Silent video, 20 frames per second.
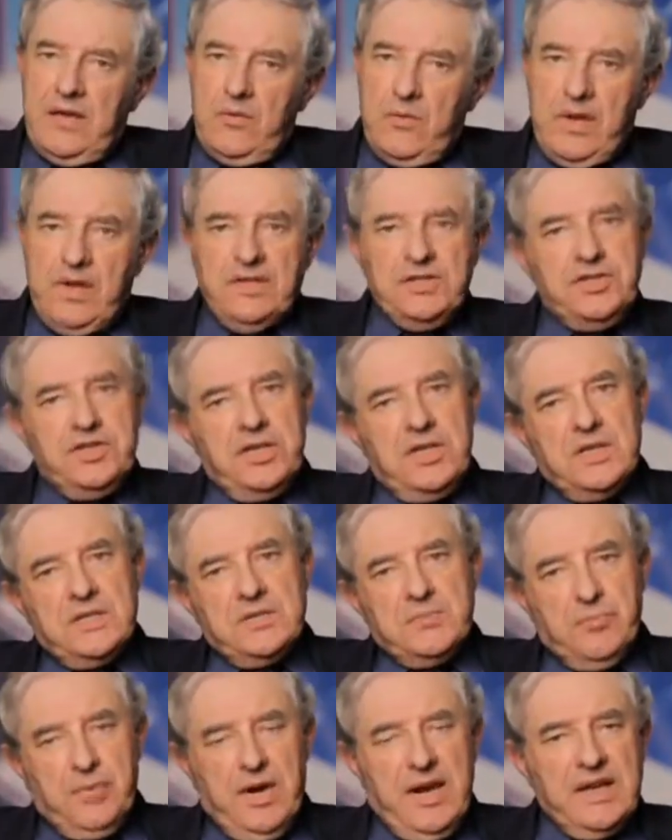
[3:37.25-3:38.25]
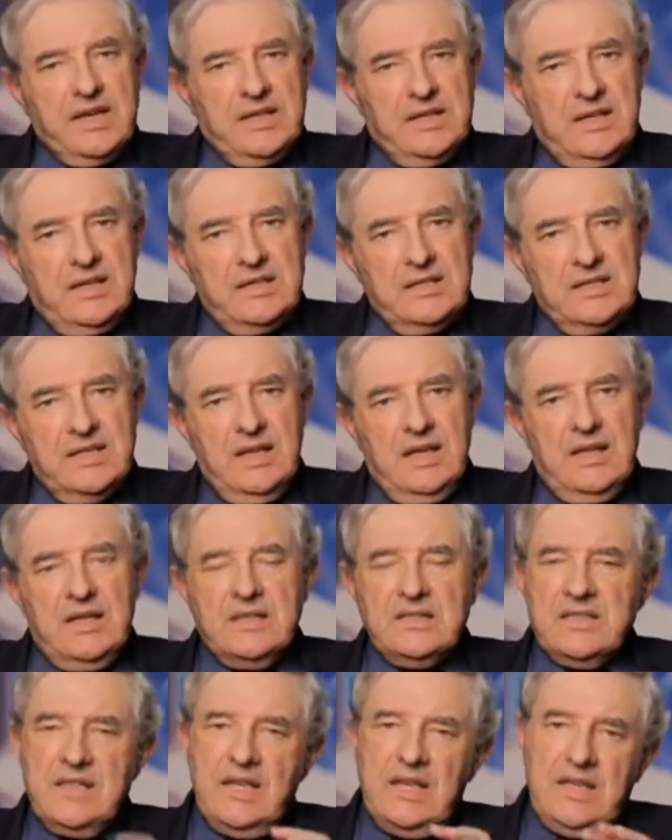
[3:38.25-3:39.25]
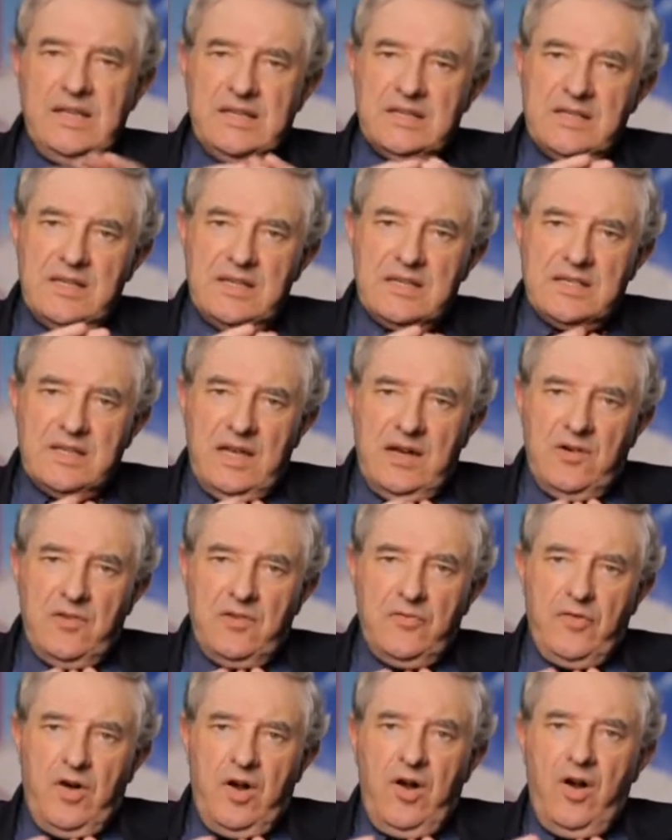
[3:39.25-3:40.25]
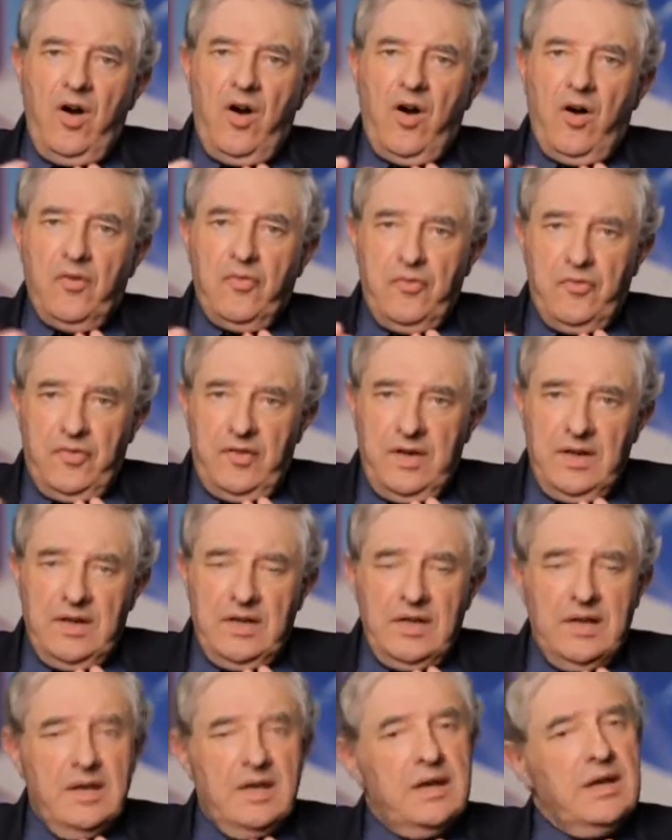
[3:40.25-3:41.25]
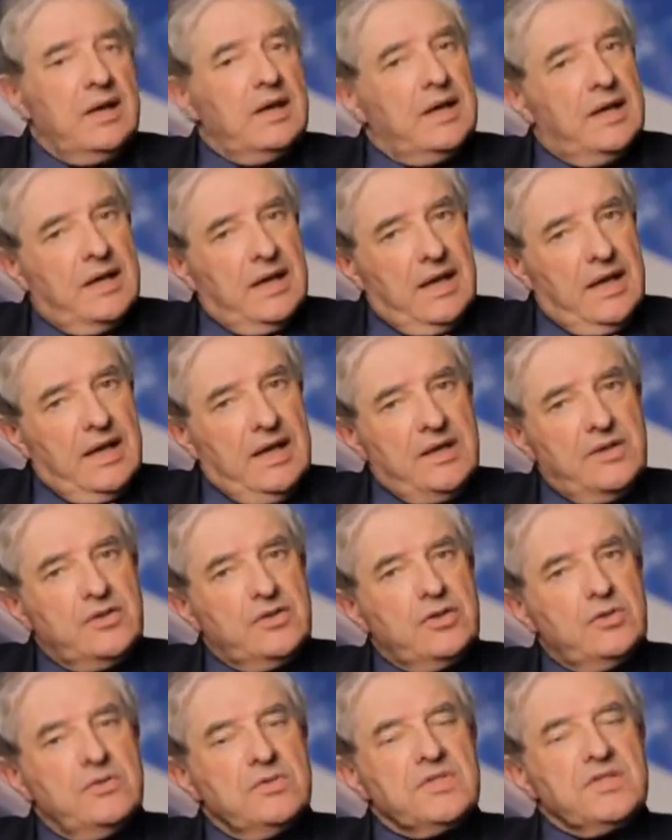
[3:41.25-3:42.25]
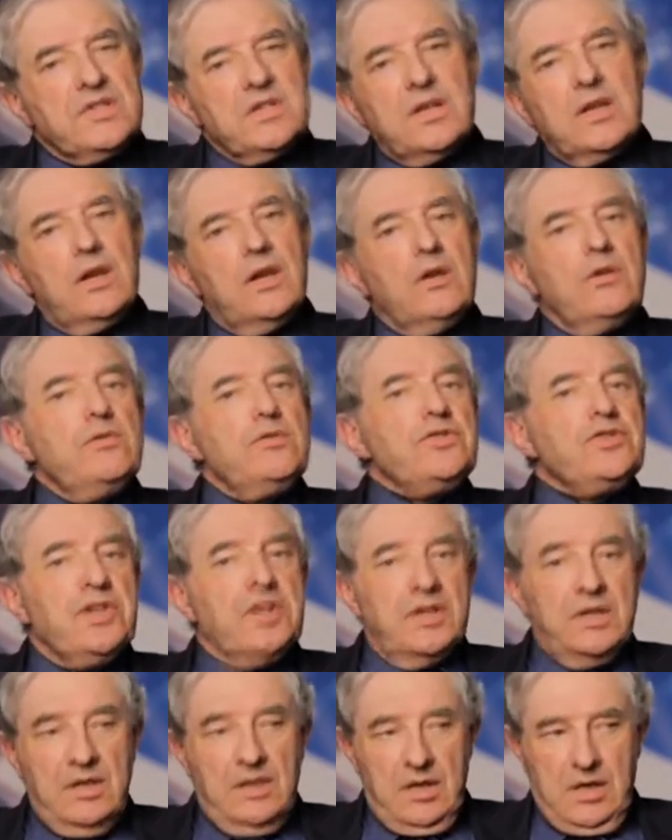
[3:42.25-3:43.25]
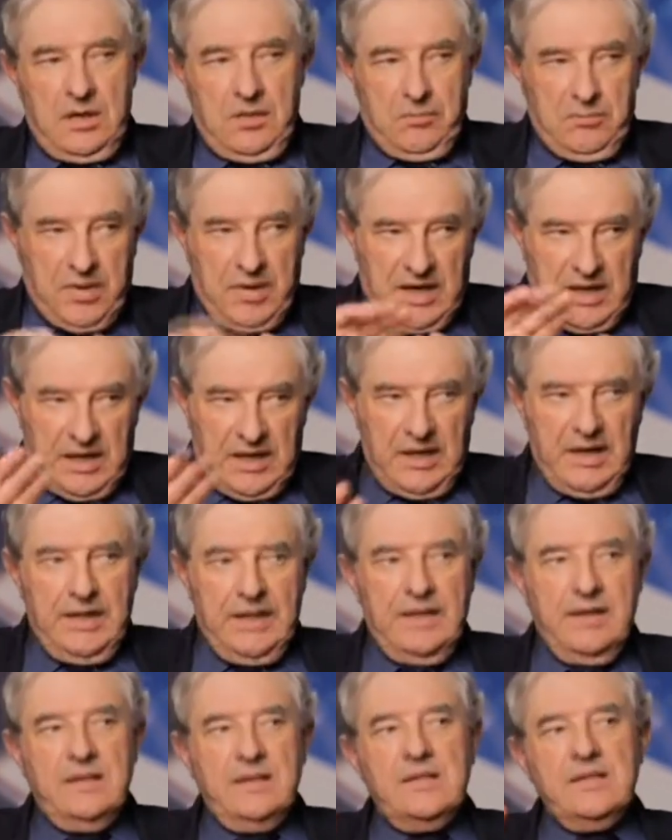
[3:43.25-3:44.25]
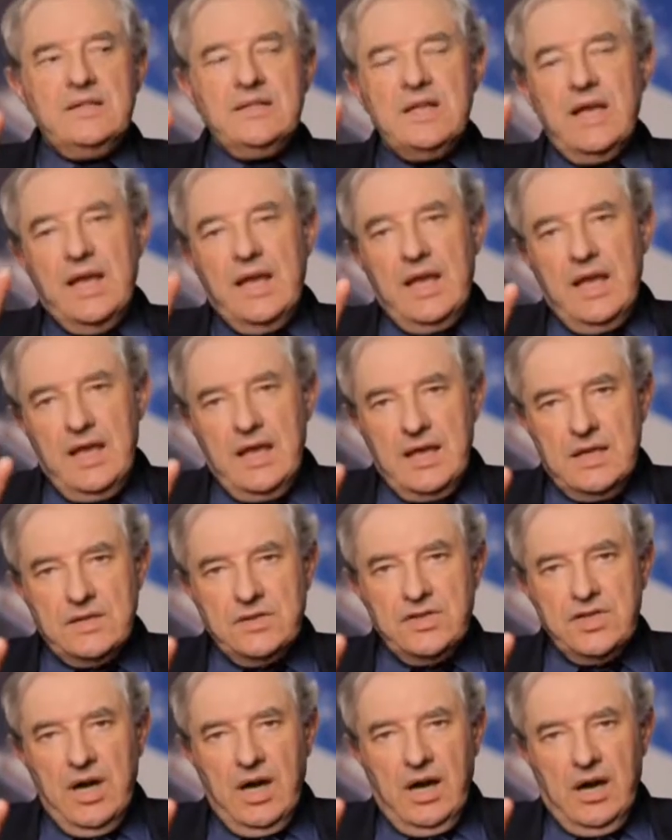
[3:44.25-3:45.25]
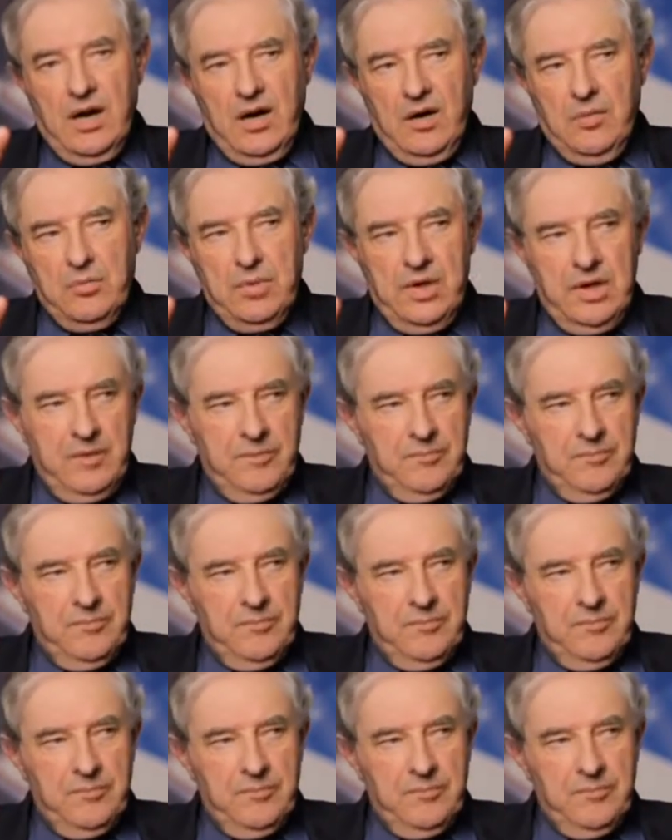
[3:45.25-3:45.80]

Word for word: when she is pregnant, takes herself off into seclusion behind a hijab